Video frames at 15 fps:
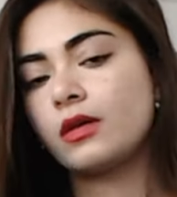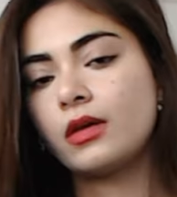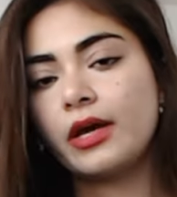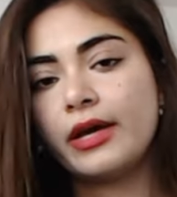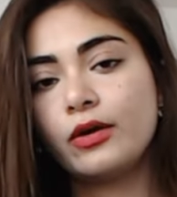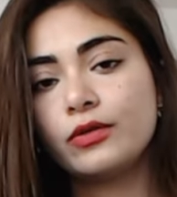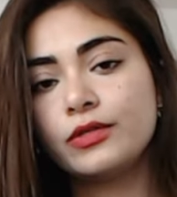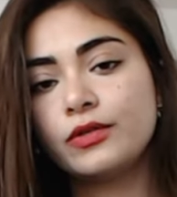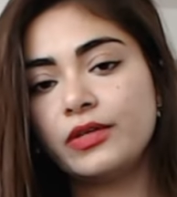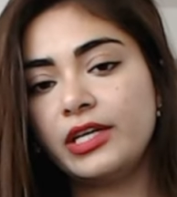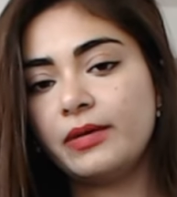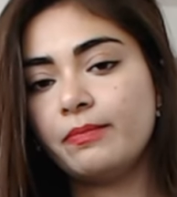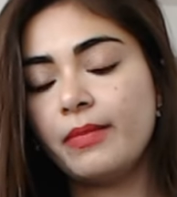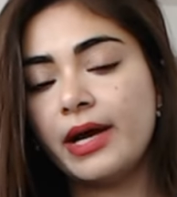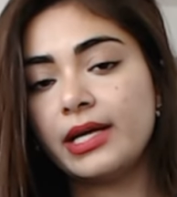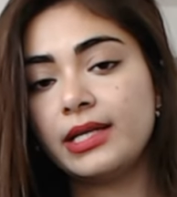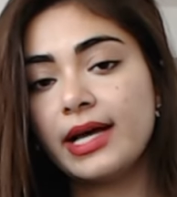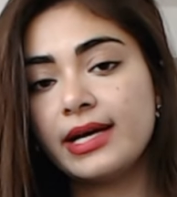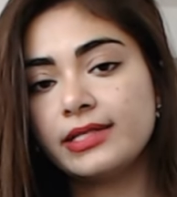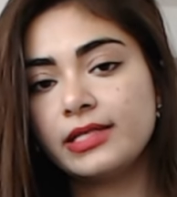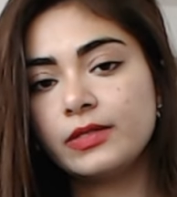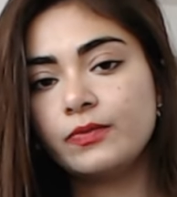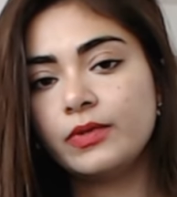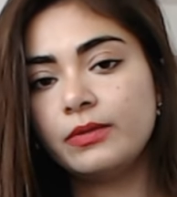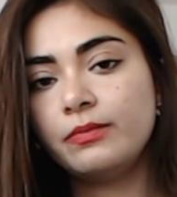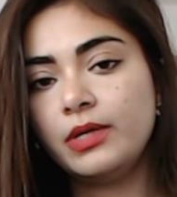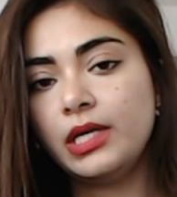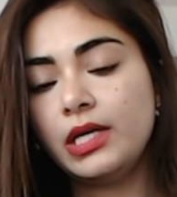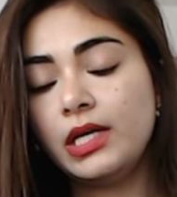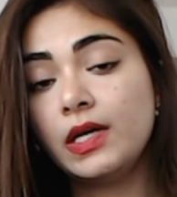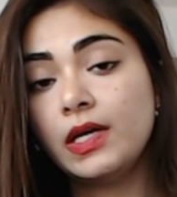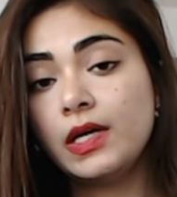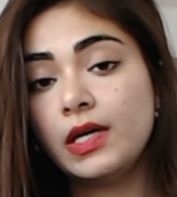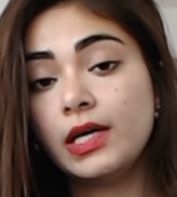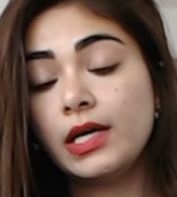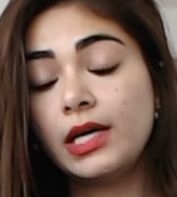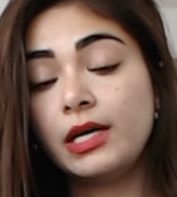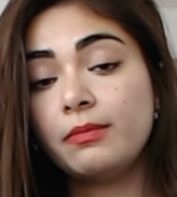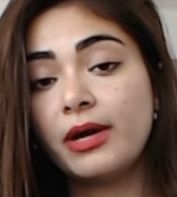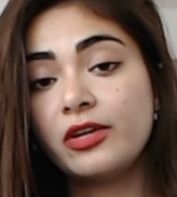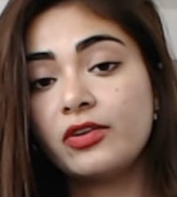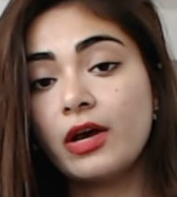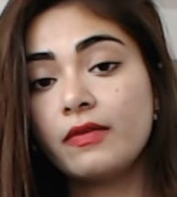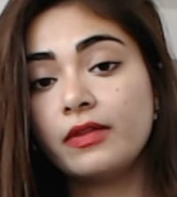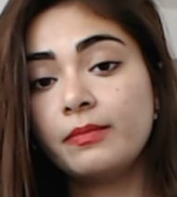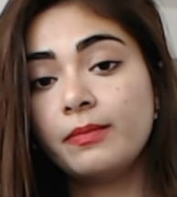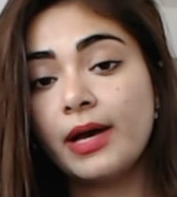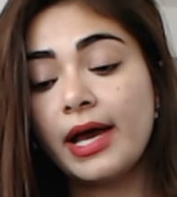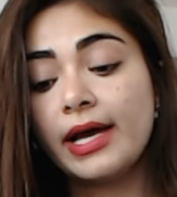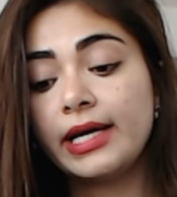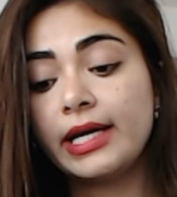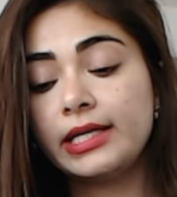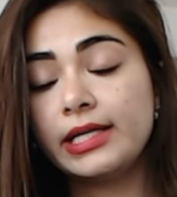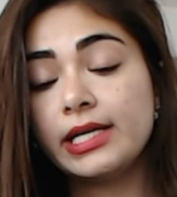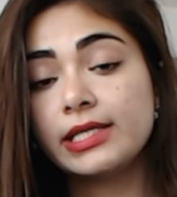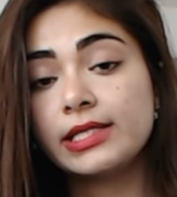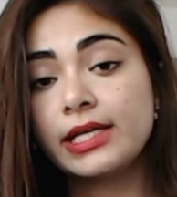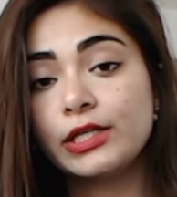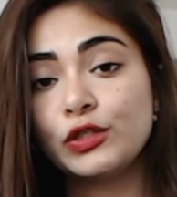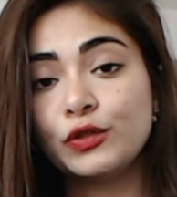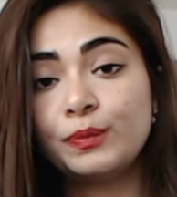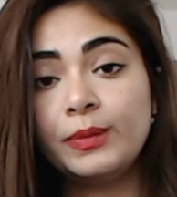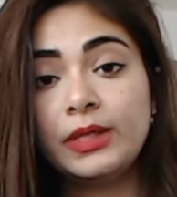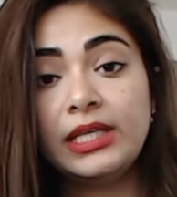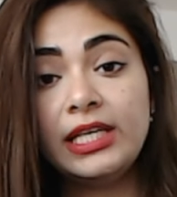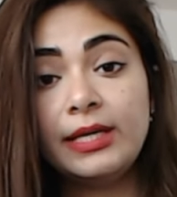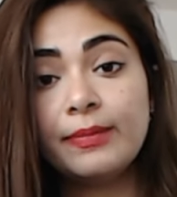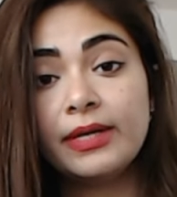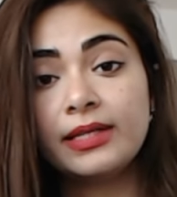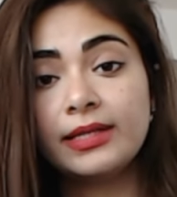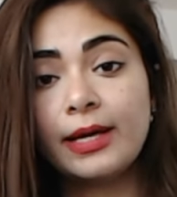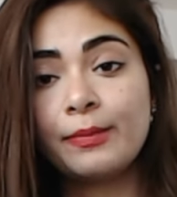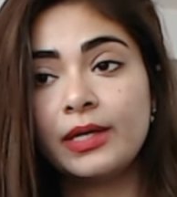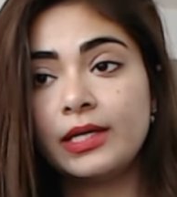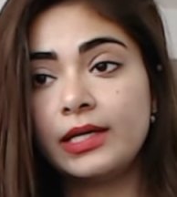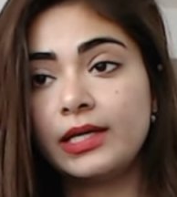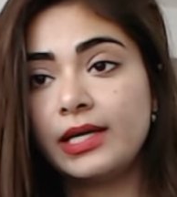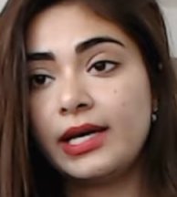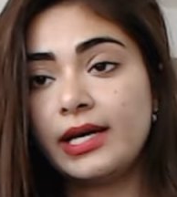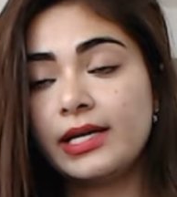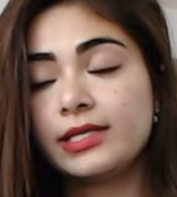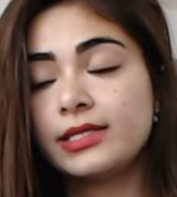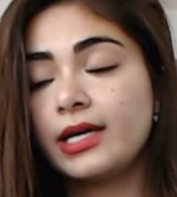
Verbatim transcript: I also keep my glasses with me in my traveling bag, and yes, I should be keeping them in a case.